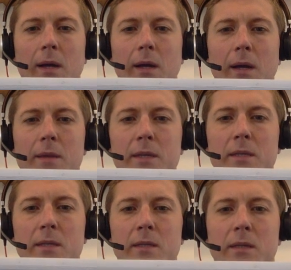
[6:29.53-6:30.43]
And
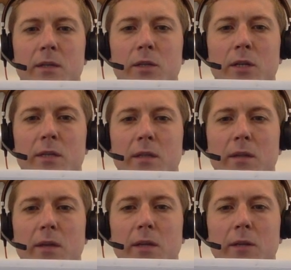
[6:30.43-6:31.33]
this is just
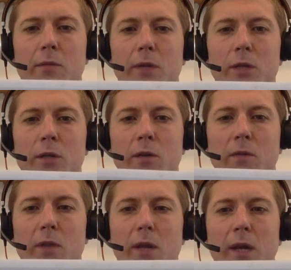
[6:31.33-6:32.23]
the integration
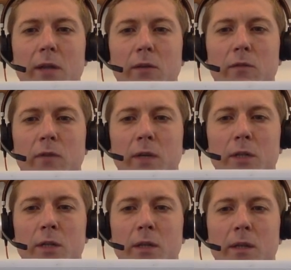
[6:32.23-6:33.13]
over the line load function.